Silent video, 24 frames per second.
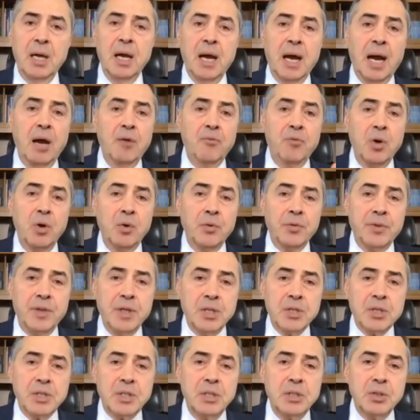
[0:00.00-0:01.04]
I wrote
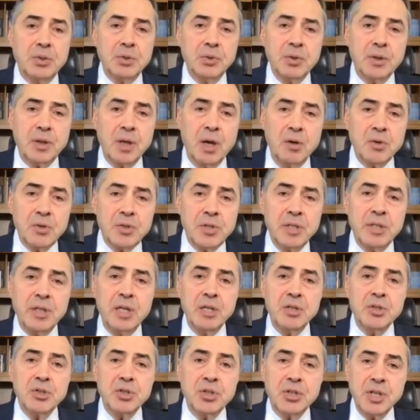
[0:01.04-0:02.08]
this in
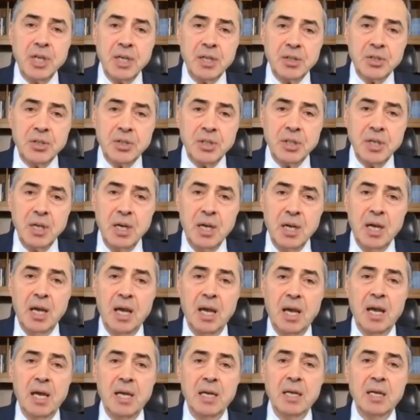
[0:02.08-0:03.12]
2006,
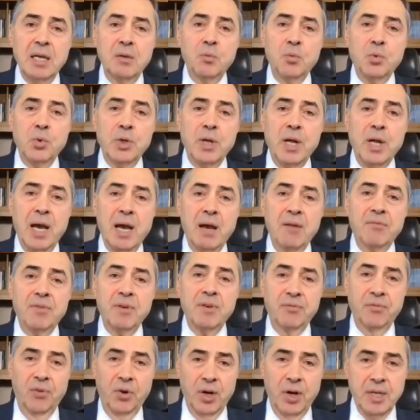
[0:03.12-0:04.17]
and it would have
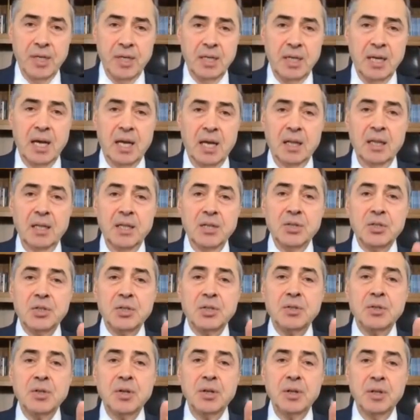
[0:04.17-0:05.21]
avoided at
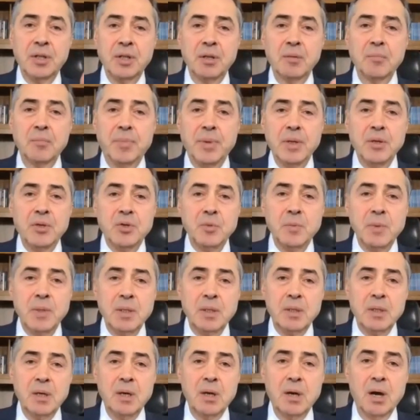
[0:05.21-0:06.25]
least the
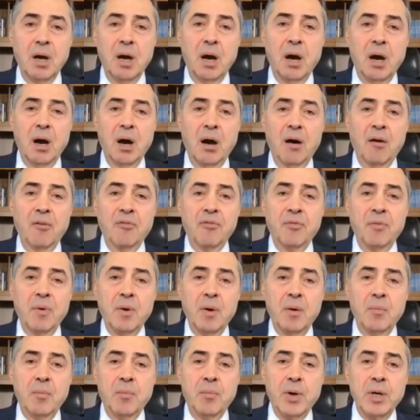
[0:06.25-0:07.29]
impeachment of
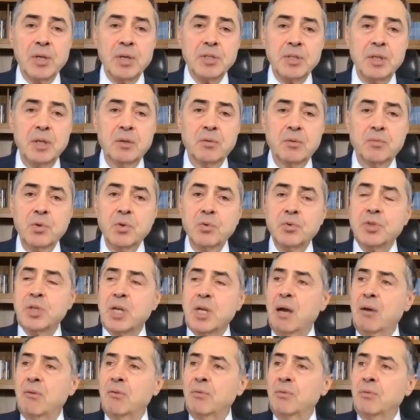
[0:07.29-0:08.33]
President
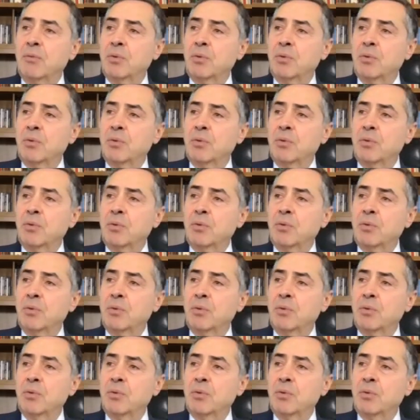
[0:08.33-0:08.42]
Rousseff,